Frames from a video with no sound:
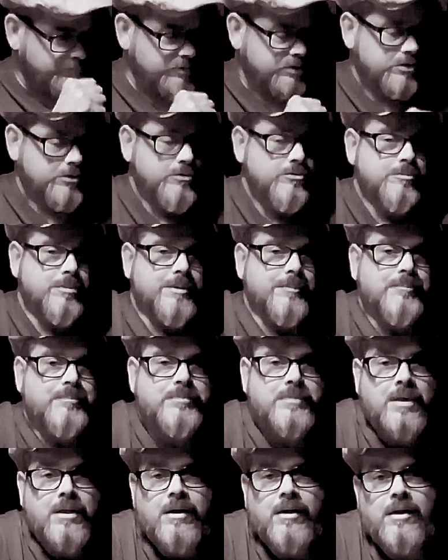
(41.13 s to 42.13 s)
Excuse me.
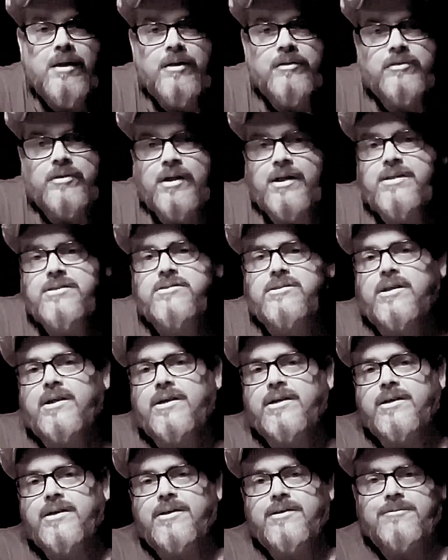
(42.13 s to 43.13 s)
Today's
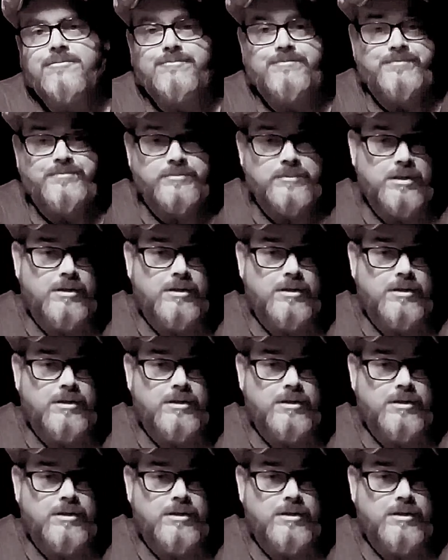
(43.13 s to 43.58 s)
a